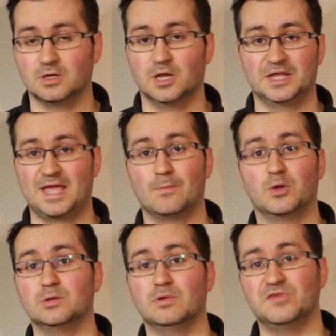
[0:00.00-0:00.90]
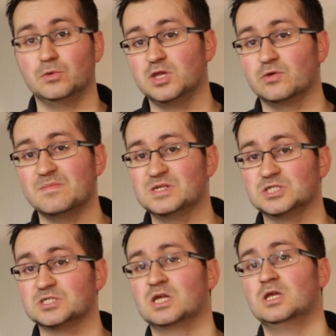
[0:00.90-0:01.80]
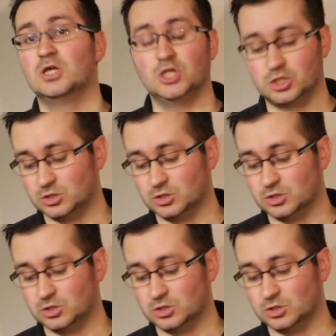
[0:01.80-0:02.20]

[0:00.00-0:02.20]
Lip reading: And again, when you're reviewing your images, you